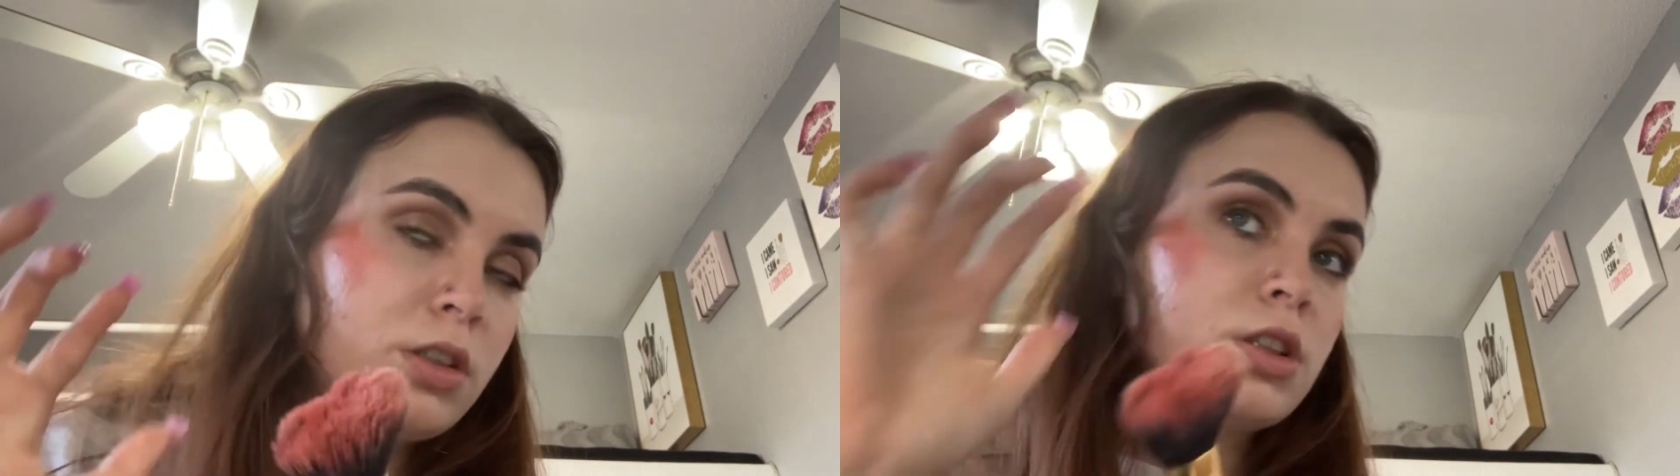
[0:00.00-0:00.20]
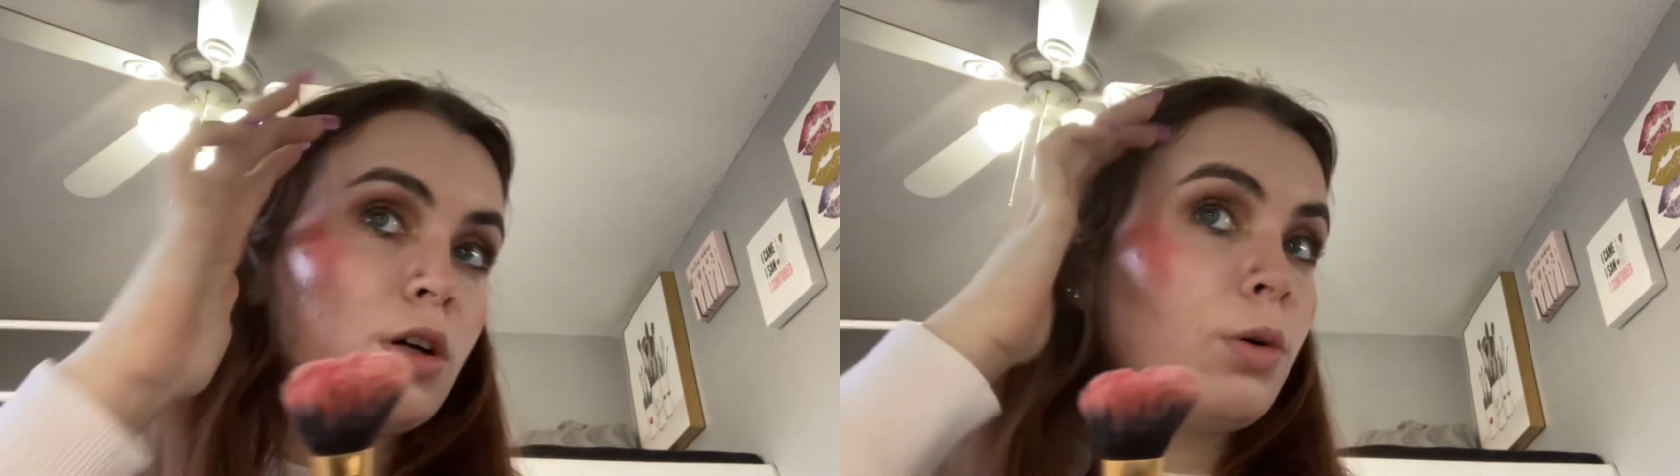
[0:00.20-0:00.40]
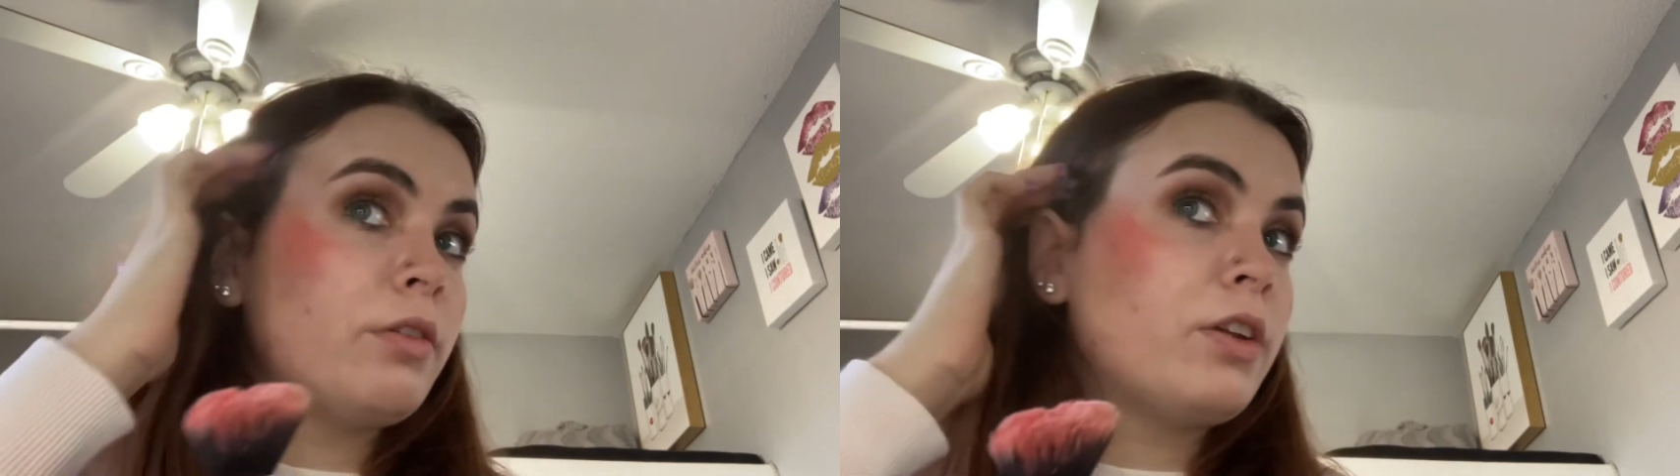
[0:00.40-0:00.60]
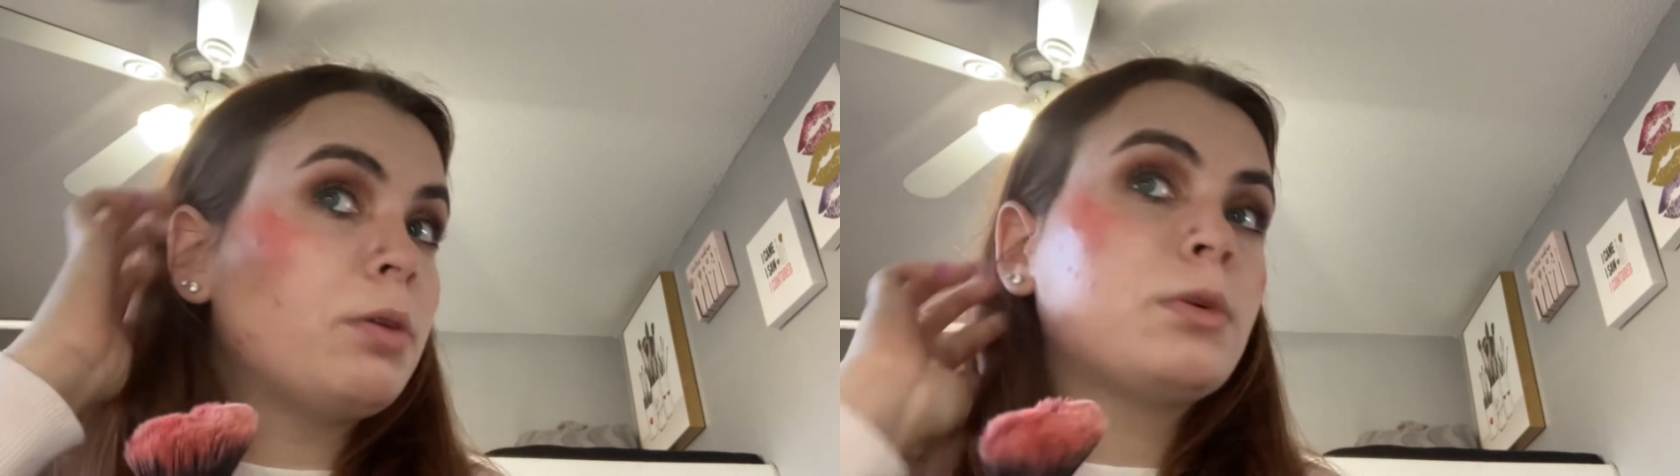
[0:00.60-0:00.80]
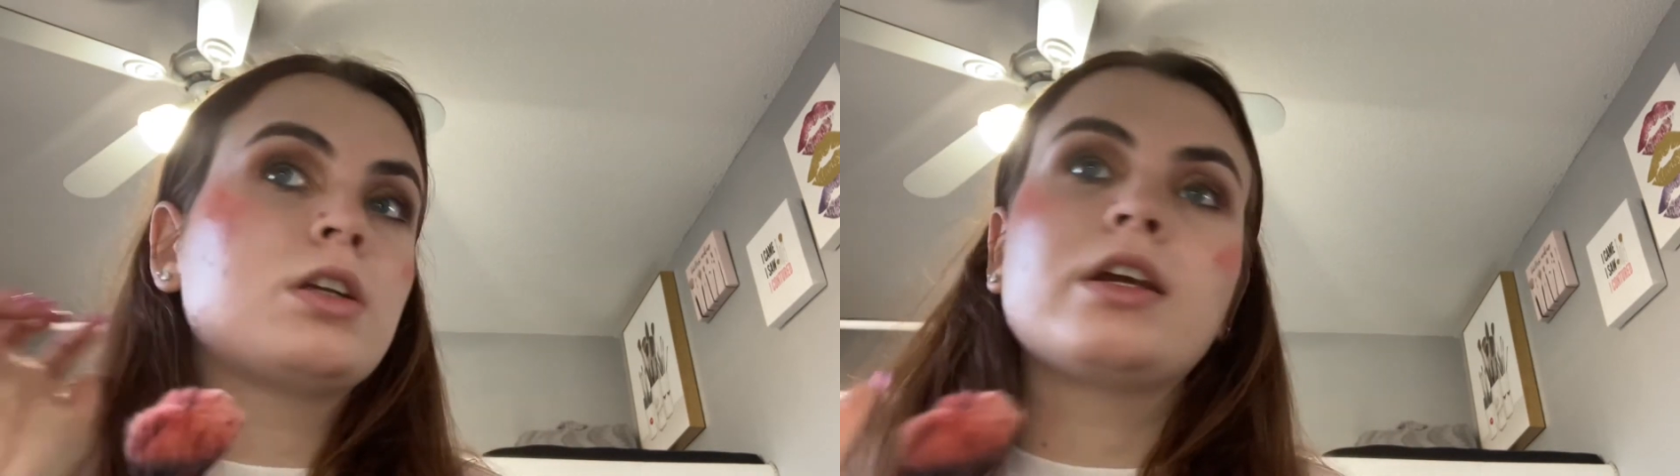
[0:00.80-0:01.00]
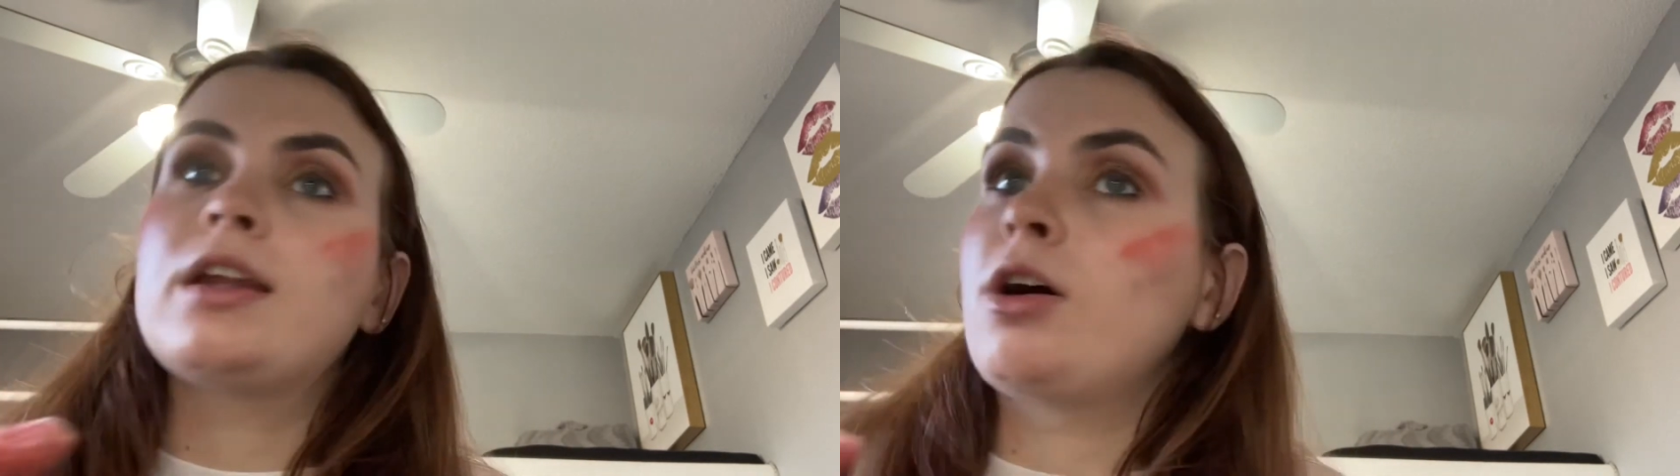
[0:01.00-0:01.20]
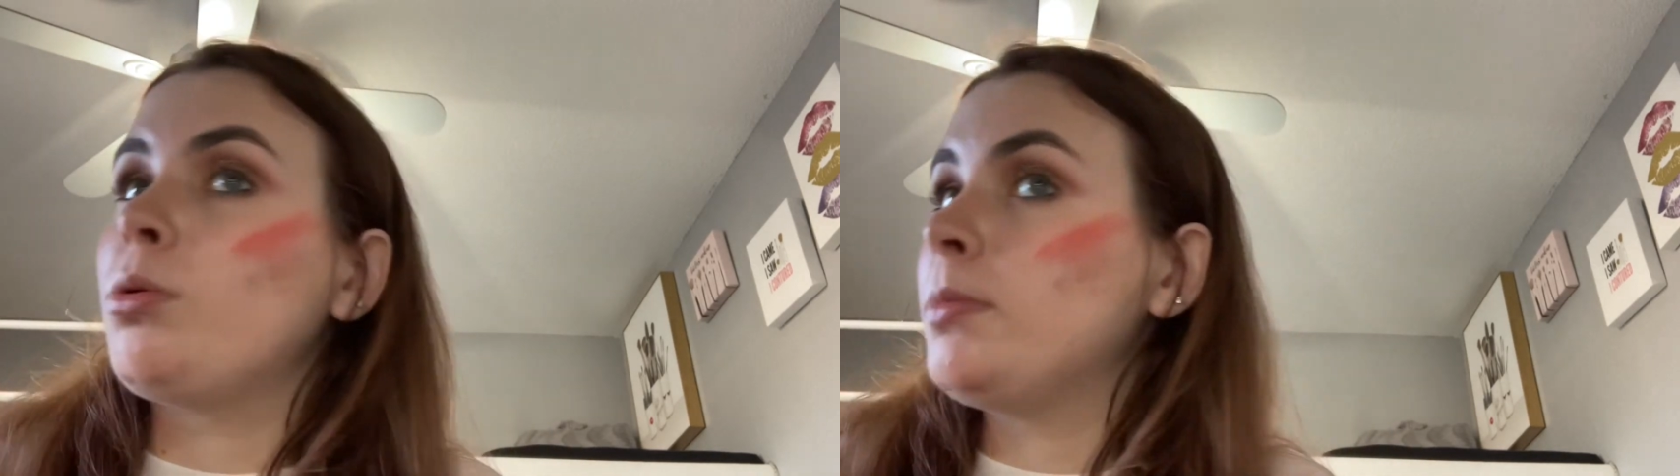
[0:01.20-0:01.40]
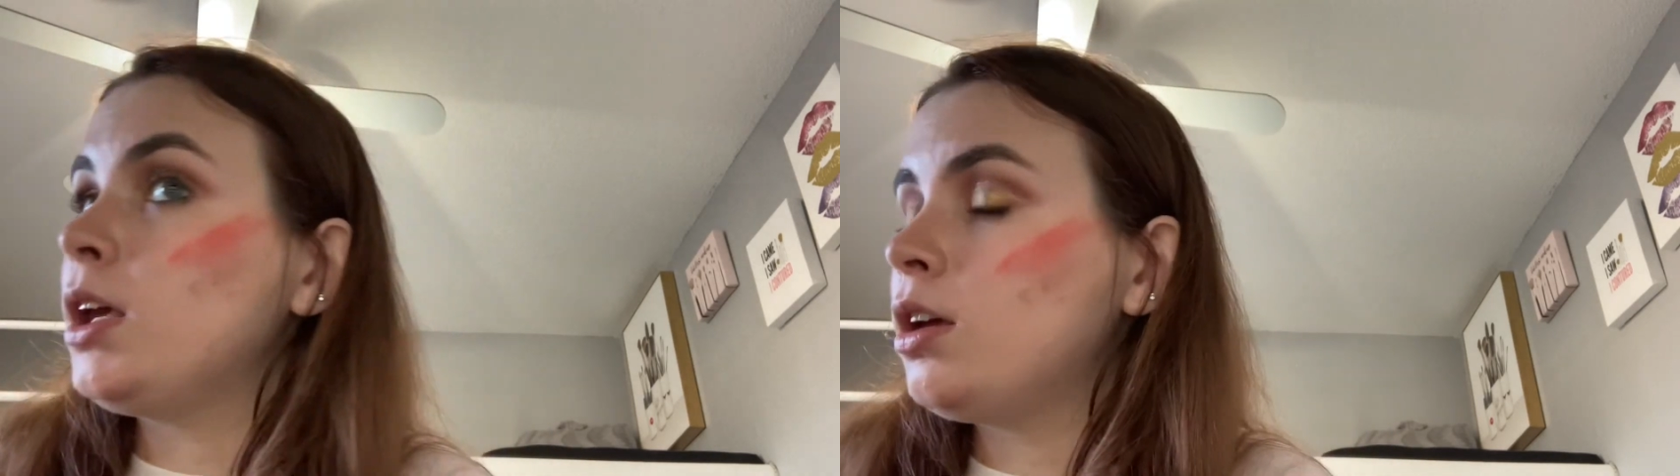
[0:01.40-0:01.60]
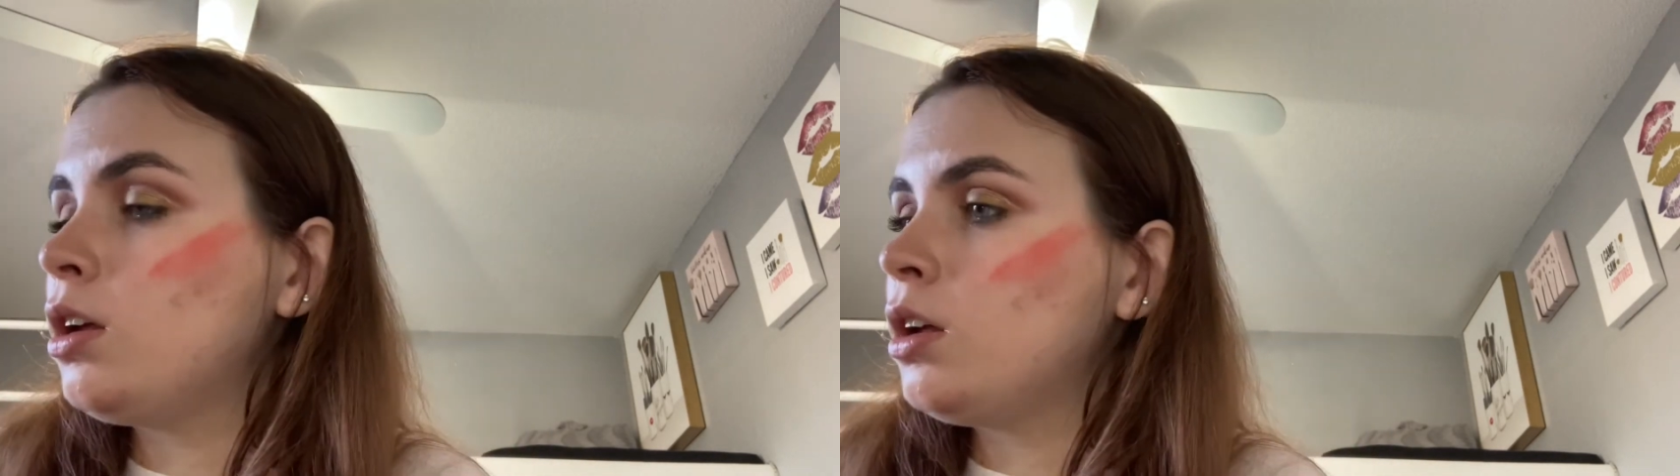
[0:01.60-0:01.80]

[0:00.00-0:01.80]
so if anyone can help me,